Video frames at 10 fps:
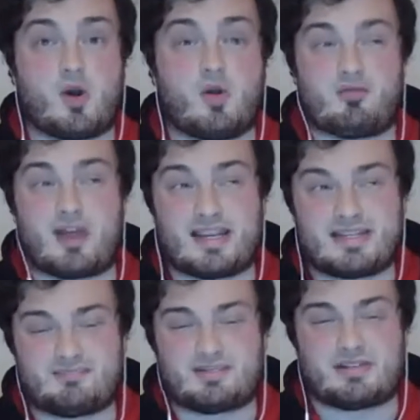all
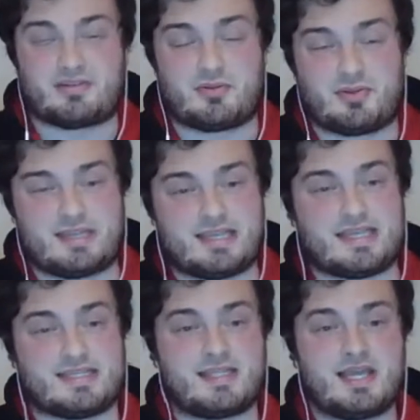right, but I don't think
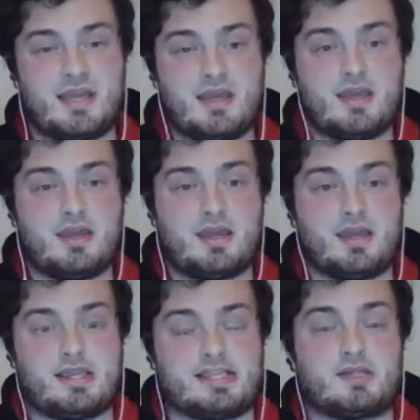he's
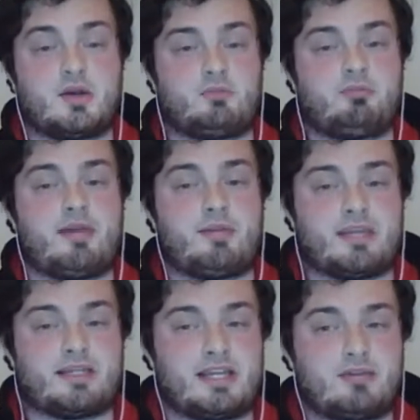not
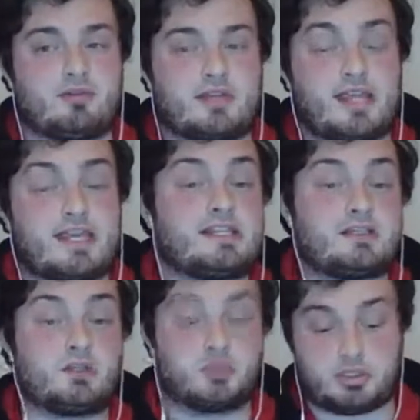Premier League quality.
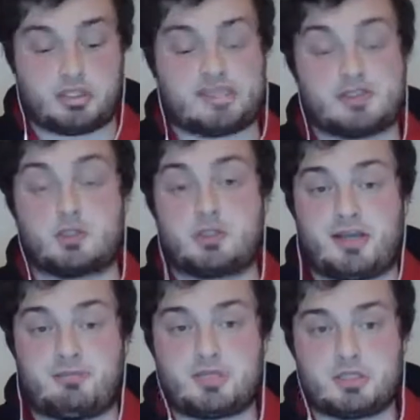He's good. He's a good
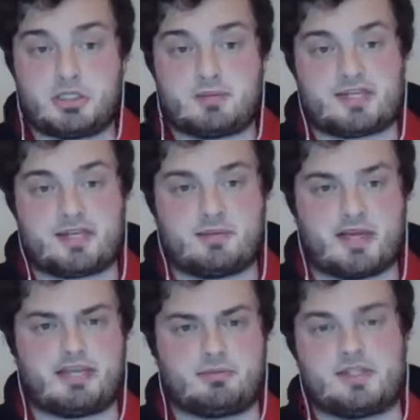Championship centre
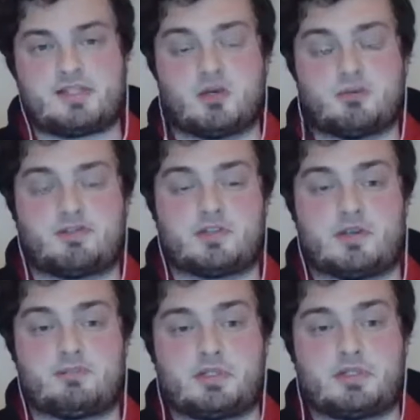back. He'll be top level
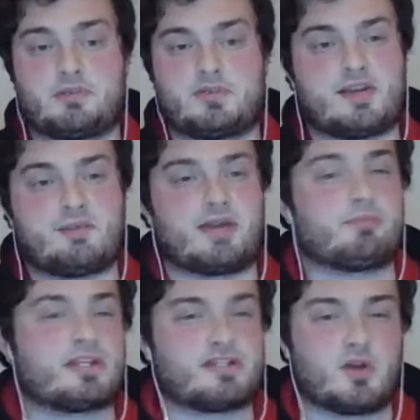Championship centre
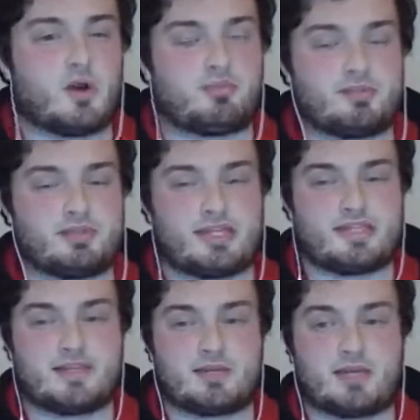back, but he's not a Premier
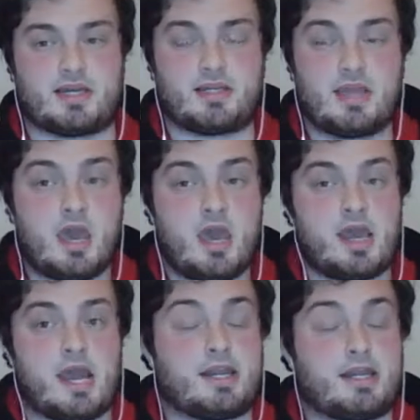League centre back.
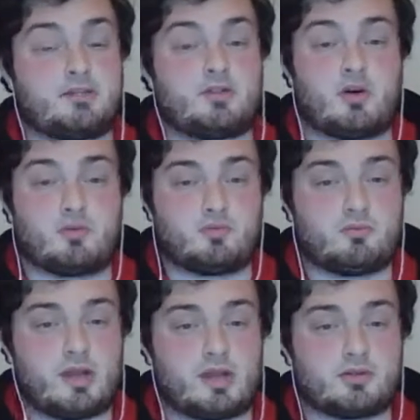And I
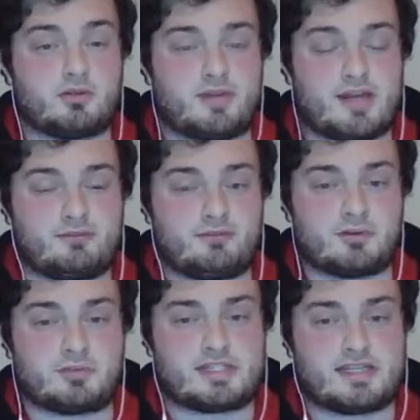don't rate
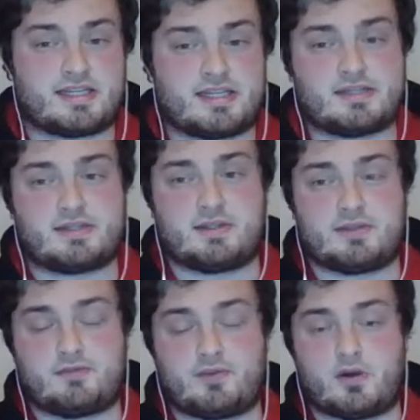Roman Saiz
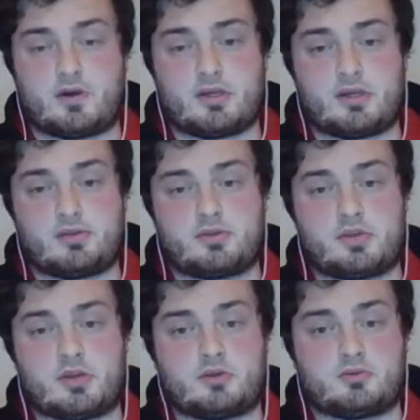that they've got,
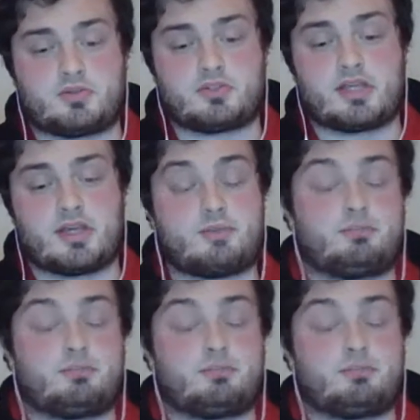who's